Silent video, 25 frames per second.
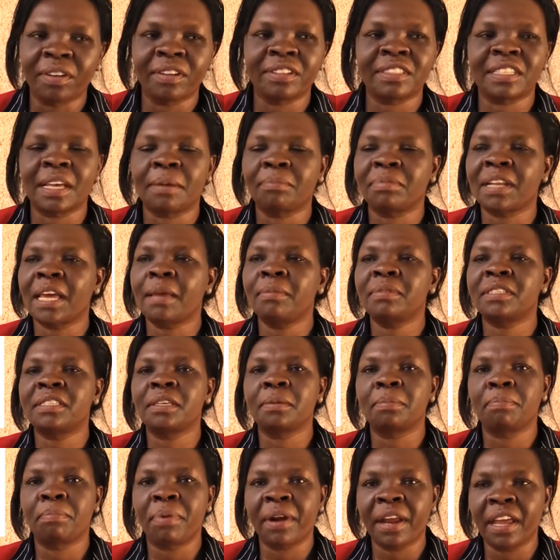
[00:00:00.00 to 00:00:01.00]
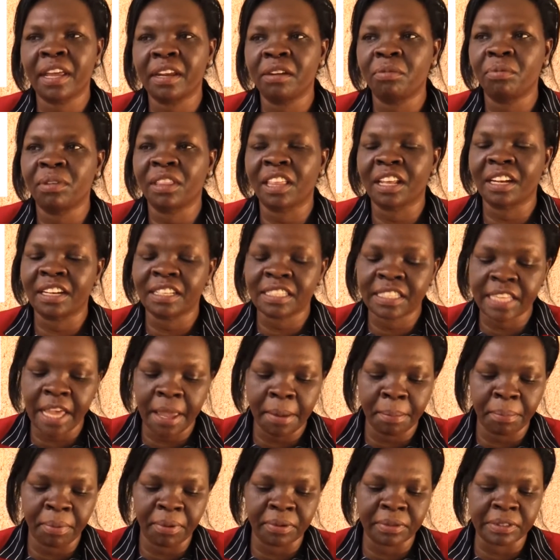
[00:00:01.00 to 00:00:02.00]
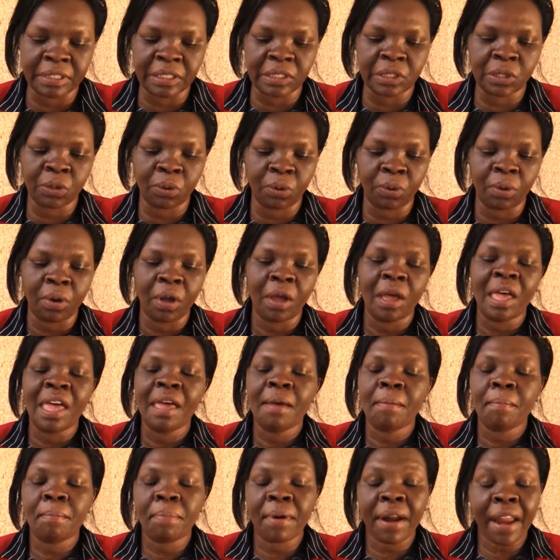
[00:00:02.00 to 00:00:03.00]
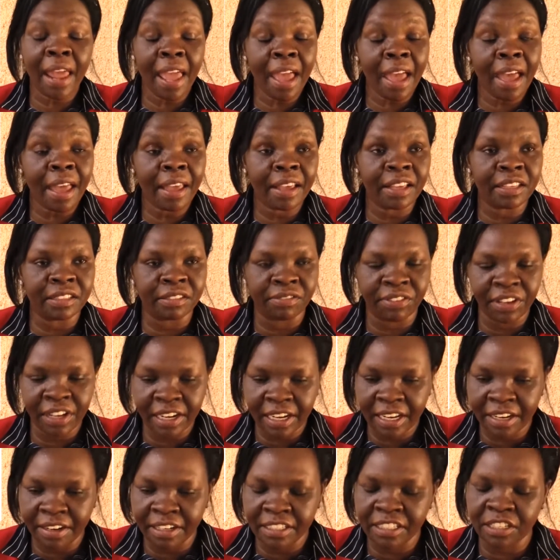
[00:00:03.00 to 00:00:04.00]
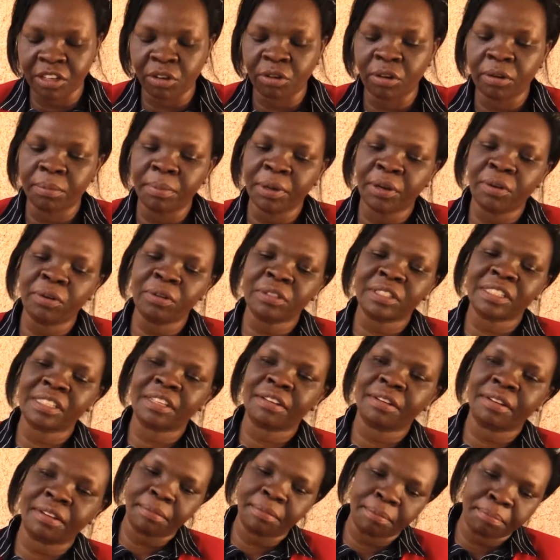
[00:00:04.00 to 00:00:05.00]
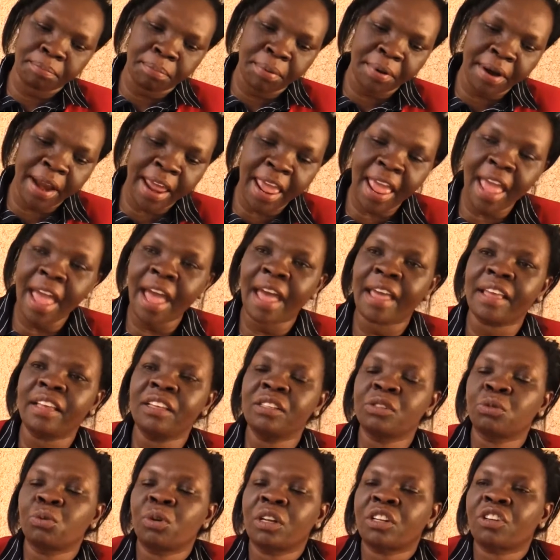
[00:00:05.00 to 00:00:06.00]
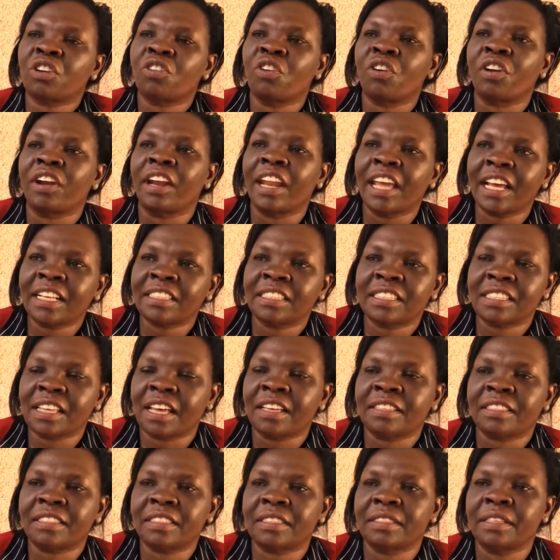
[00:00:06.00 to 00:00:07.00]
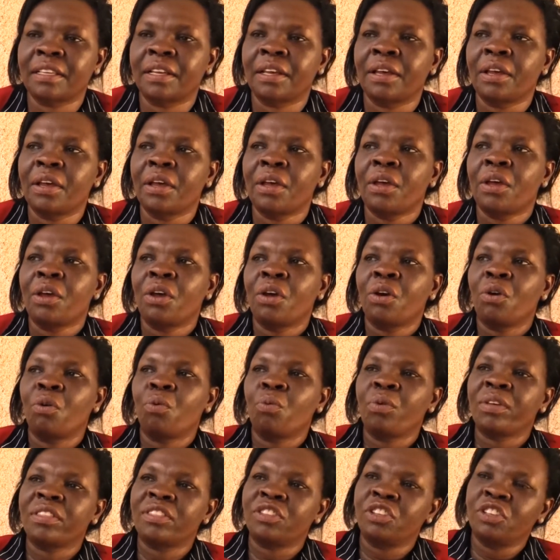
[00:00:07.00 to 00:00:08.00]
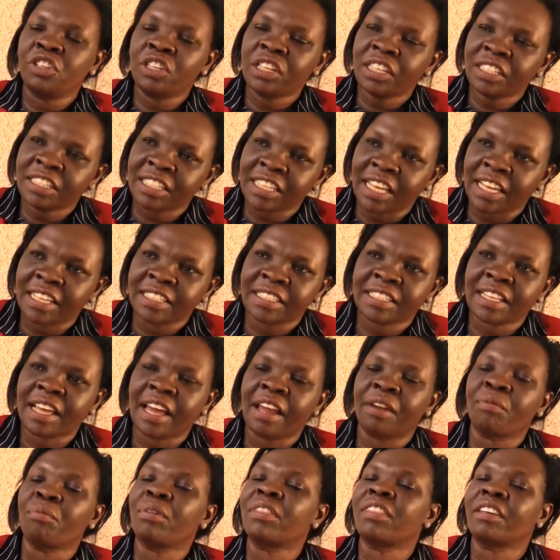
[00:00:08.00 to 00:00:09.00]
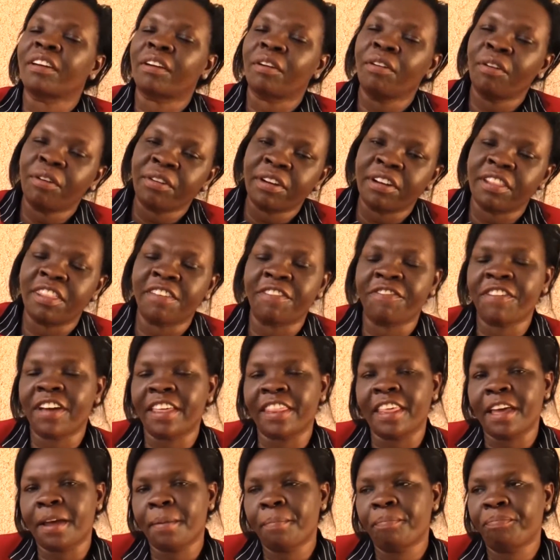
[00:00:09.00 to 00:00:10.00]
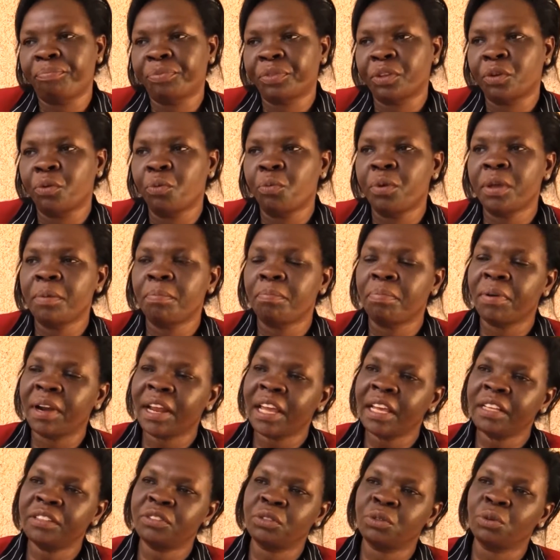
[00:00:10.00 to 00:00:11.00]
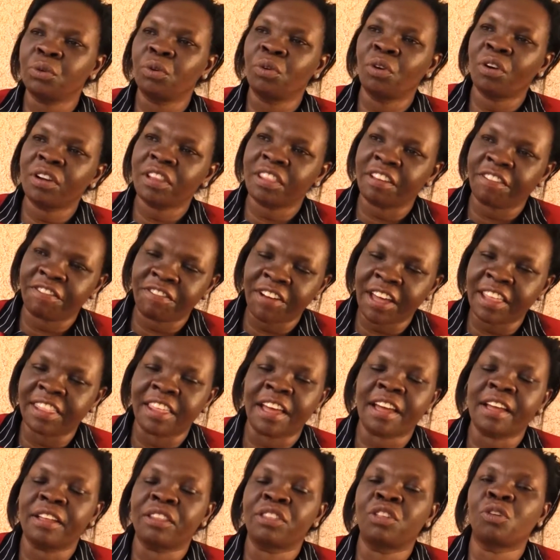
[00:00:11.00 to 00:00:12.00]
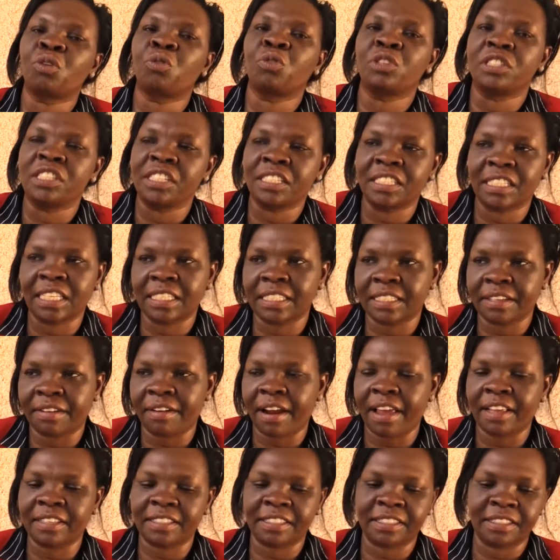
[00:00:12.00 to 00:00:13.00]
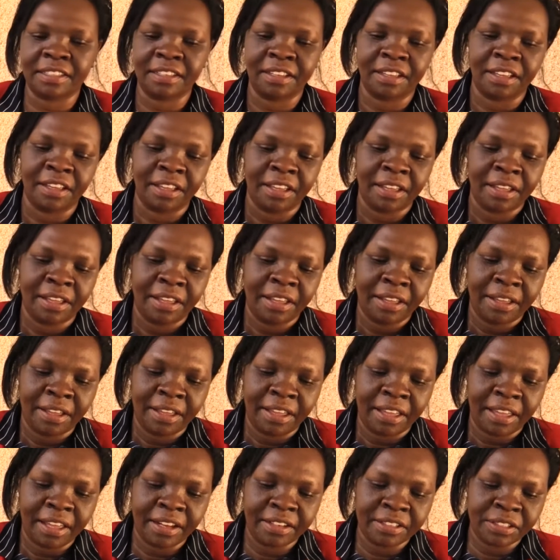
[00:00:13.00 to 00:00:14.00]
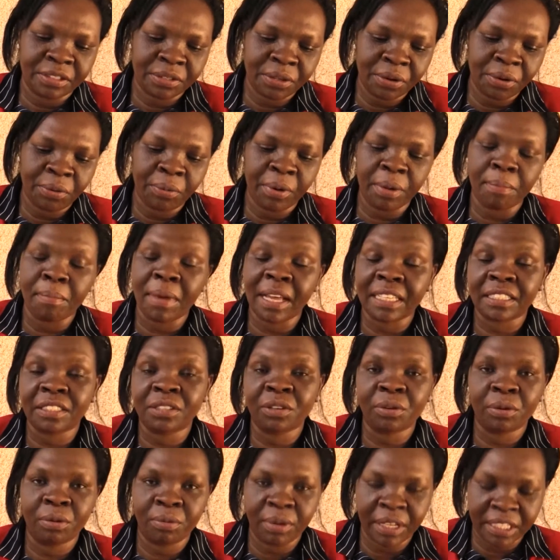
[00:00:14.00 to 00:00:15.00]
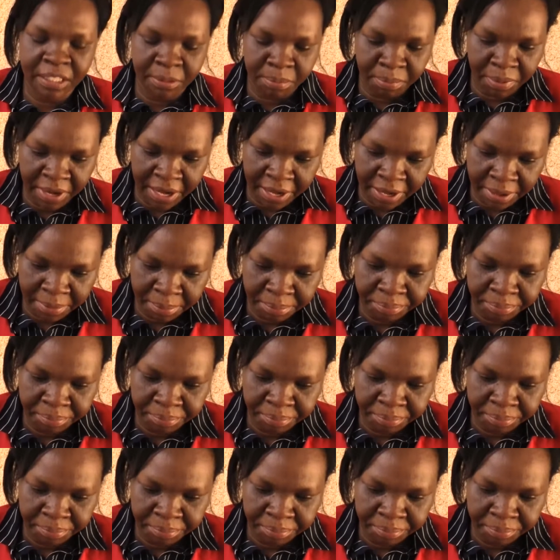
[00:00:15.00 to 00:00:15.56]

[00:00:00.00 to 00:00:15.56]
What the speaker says: Sometimes he prayed with the disciples. So prayer is very critical because prayer is what connects us with Jesus and with God the Father. We pray to God the Father through Jesus Christ. And so we must always pray.